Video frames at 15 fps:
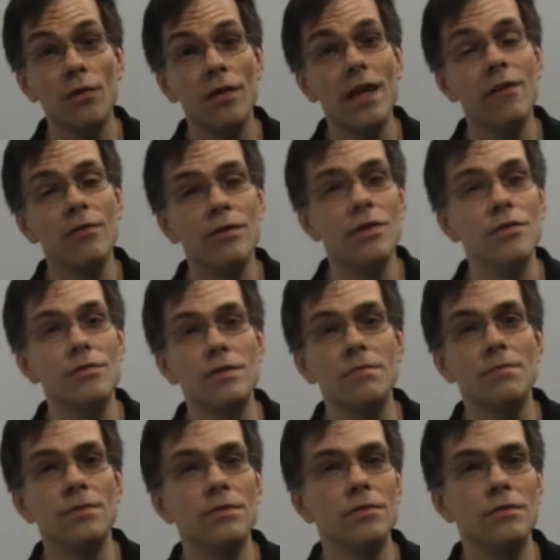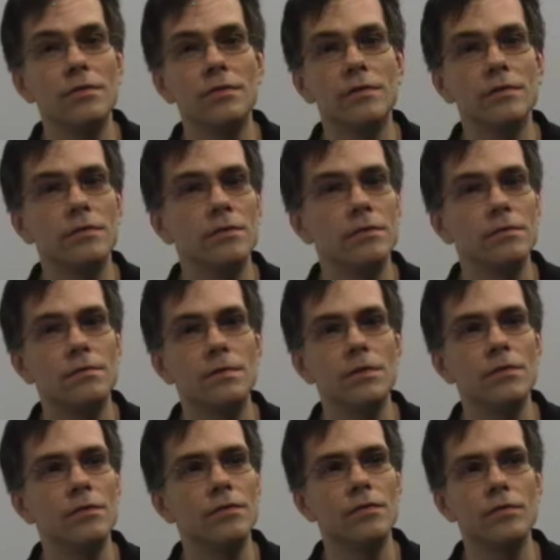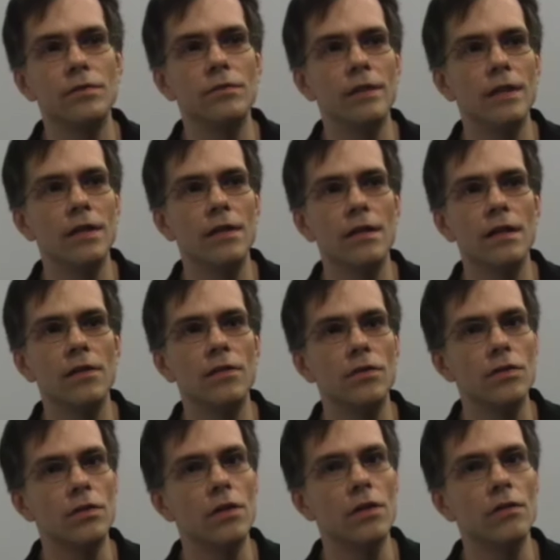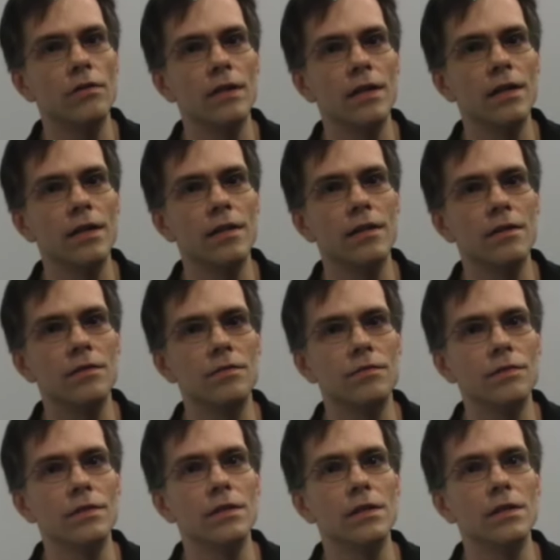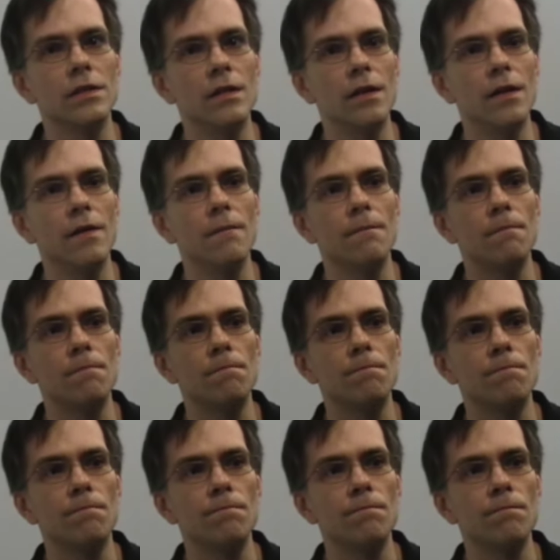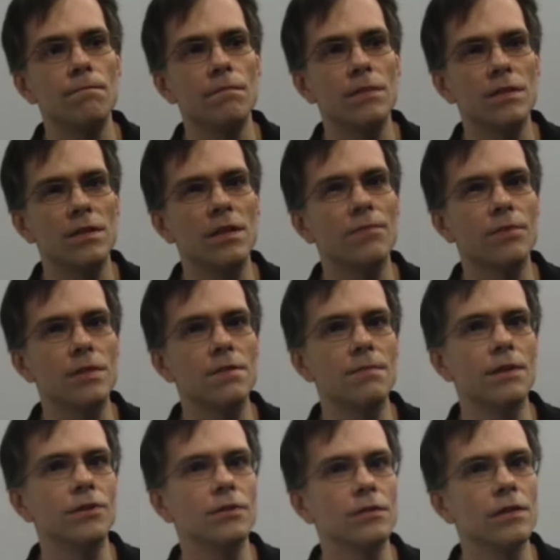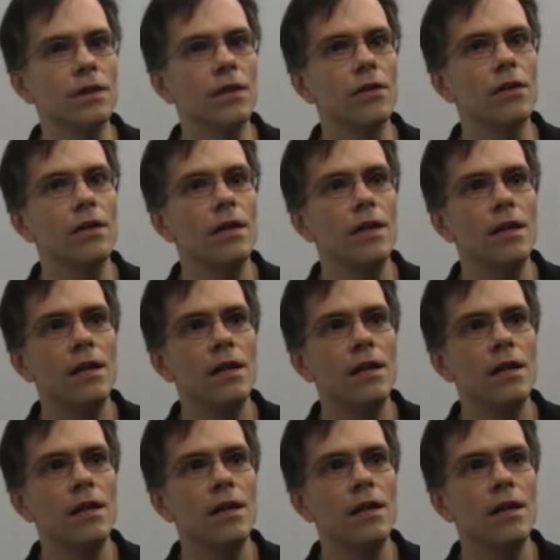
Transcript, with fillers: Well, they were you is a beautiful, beautiful duet at the end of the show that I think is really um, there's something special there.